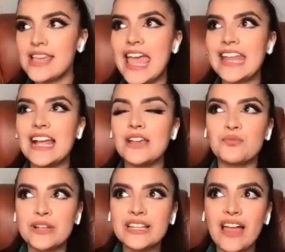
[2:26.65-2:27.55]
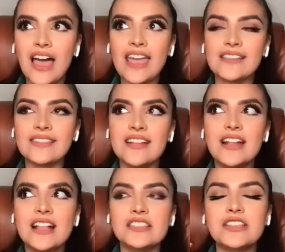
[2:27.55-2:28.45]
And I realized
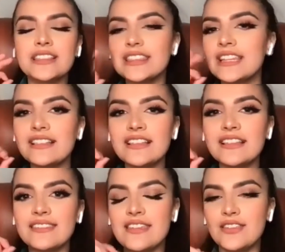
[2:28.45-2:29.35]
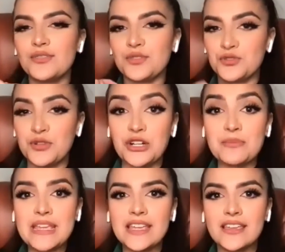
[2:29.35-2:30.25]
the littlest things would trigger
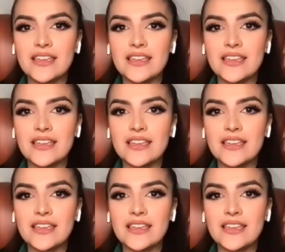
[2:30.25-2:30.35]
me.